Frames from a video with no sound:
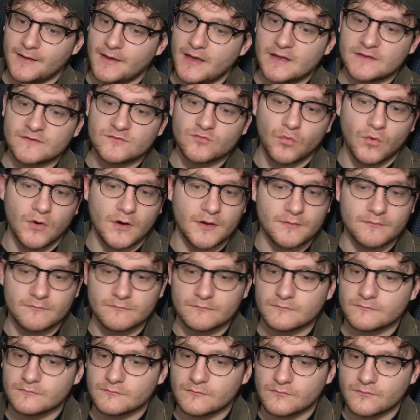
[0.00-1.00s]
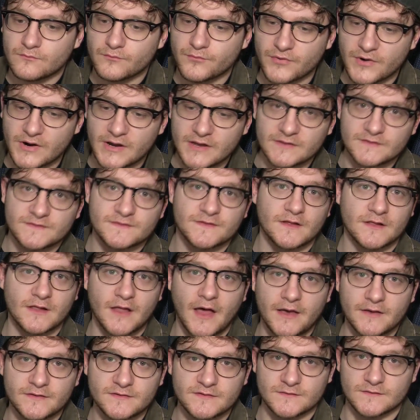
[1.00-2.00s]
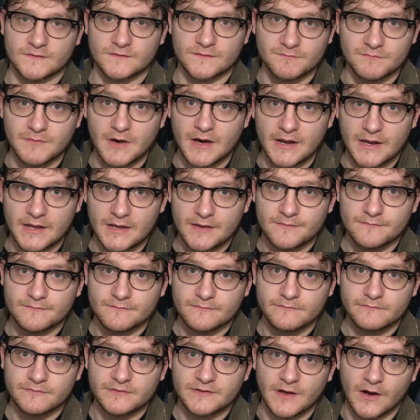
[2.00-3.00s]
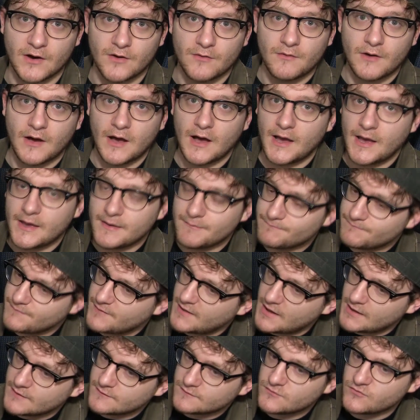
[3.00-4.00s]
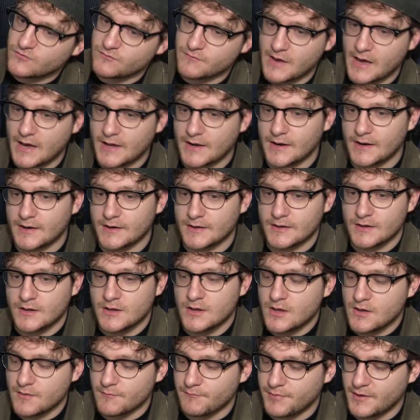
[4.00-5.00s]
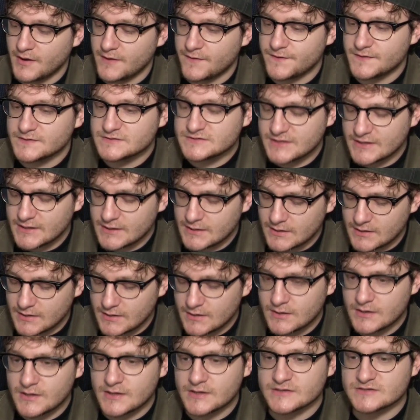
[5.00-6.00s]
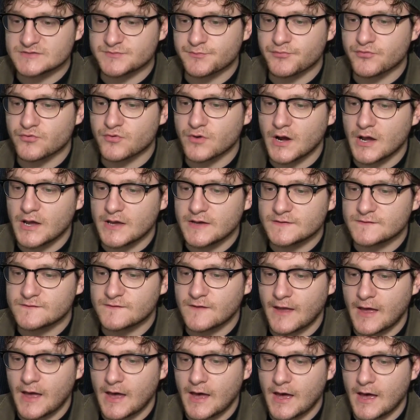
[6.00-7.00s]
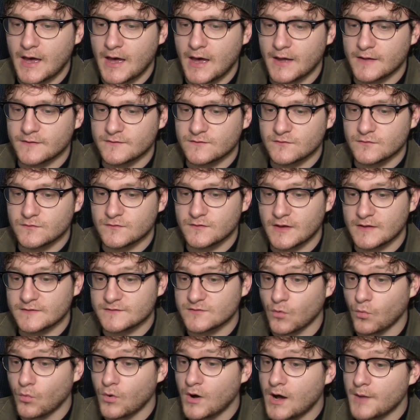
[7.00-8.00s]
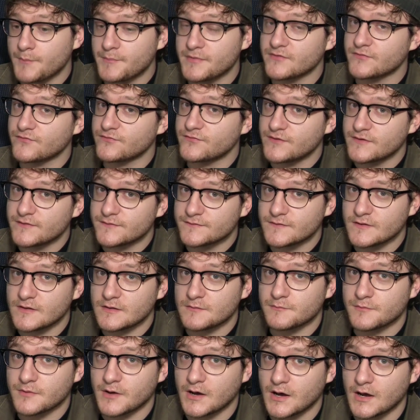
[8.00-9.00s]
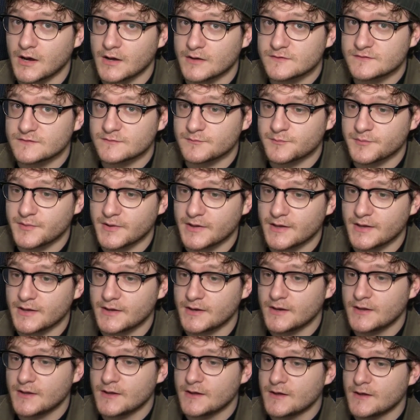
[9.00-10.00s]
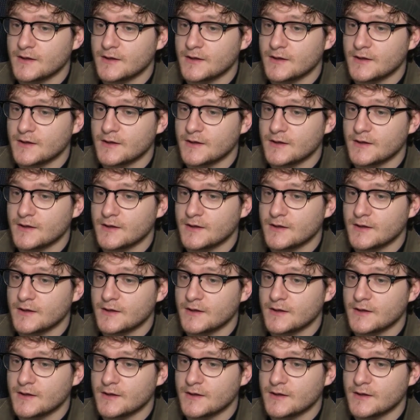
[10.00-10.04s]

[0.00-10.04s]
It's what brings the license money. So I'm not too mad at it. But this thing, it is priced at, it's a whopping 50 bucks, but